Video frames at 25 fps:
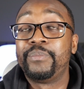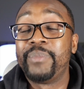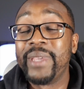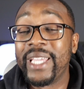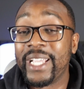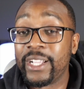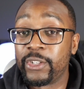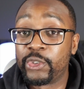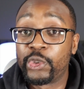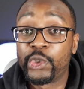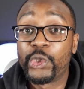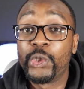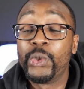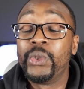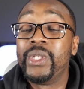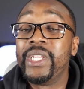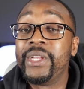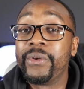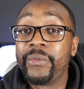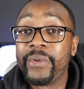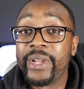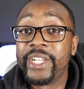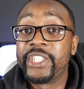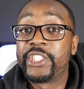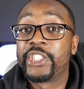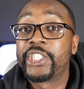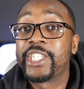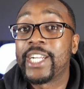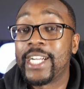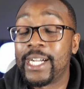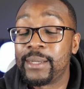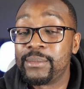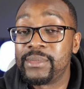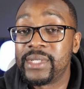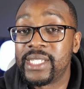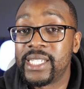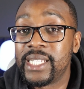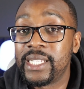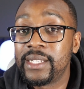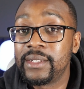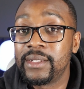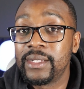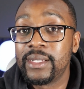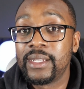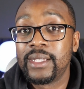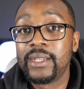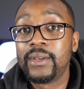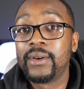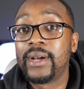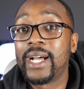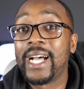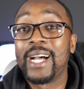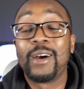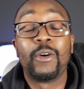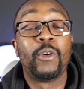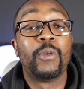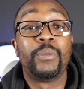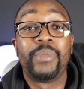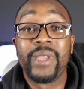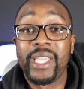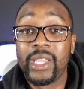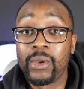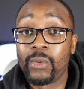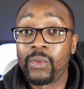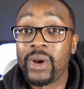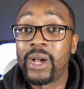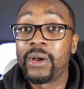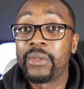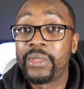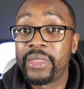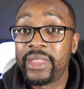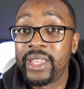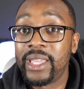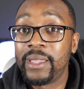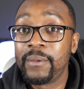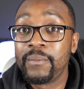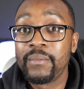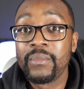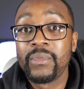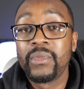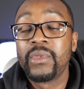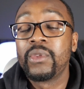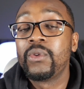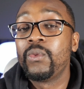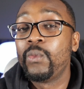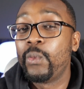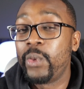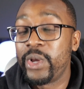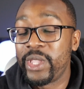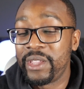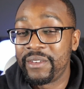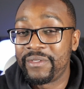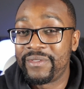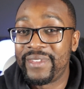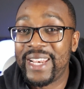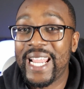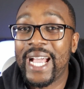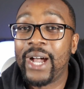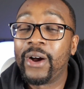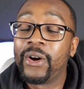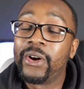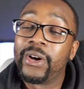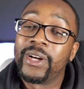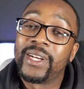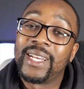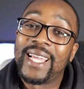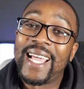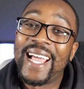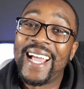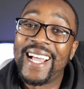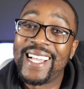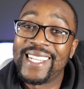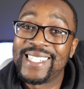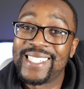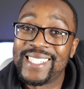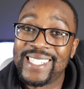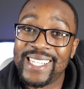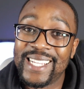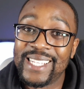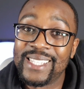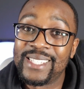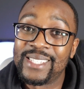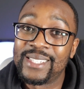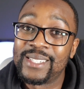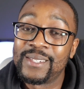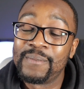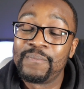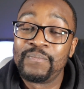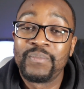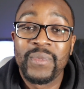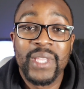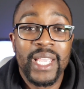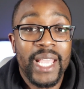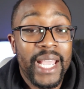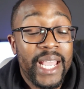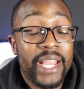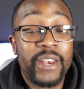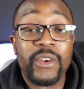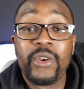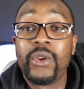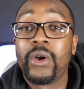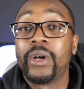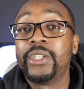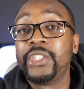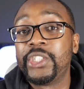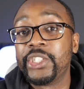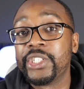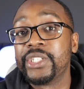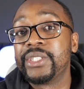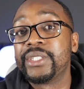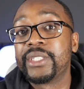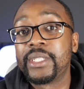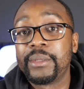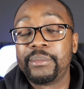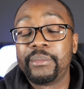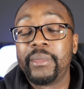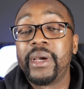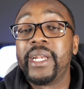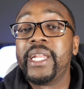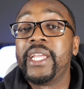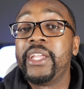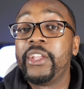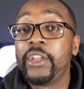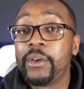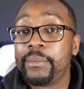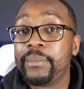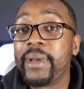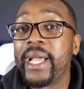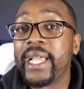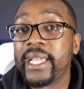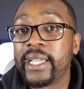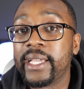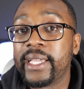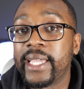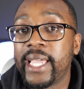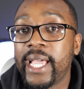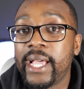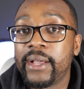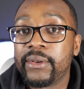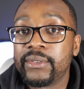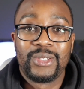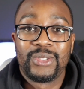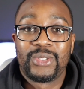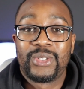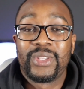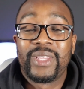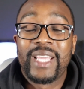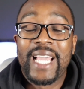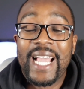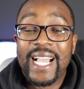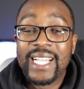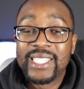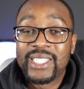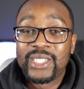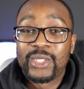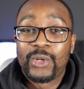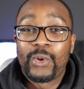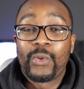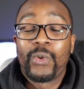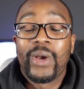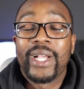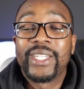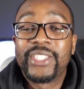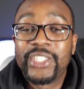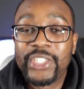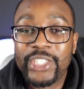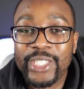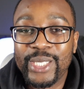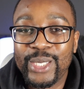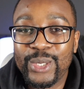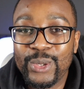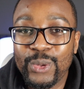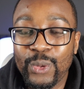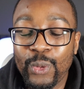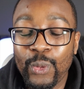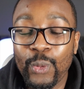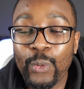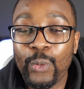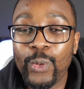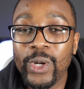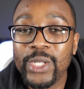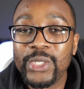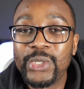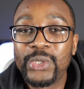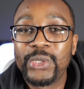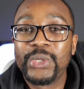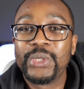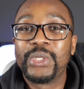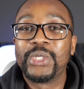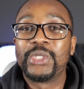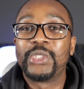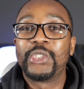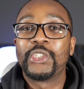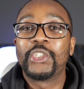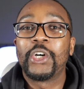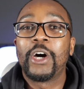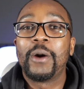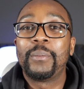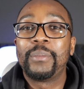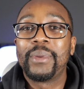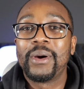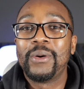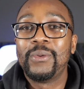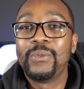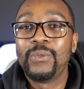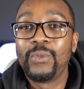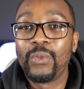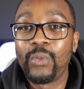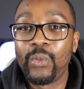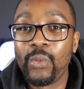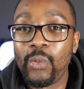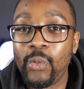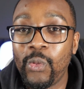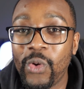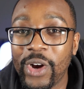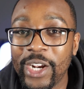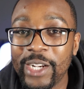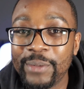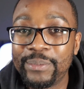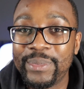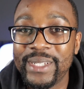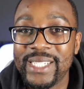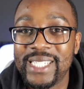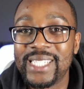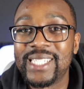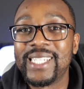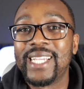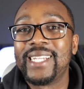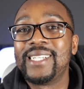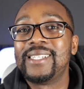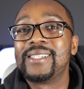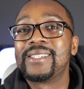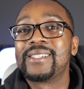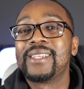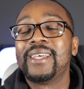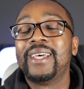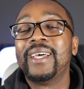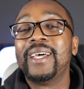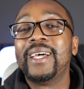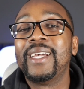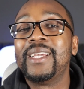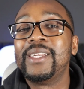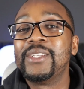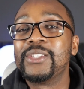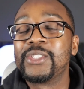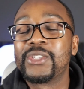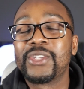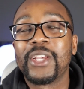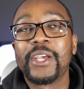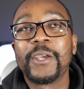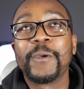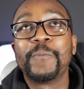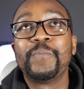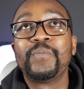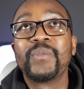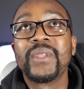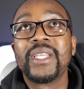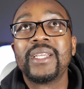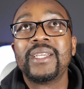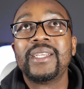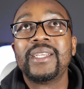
being truly rich comes in, or being wealthy, when you've now got assets and not just the money in your bank account. So they asked the question, what do the top 1% earn? So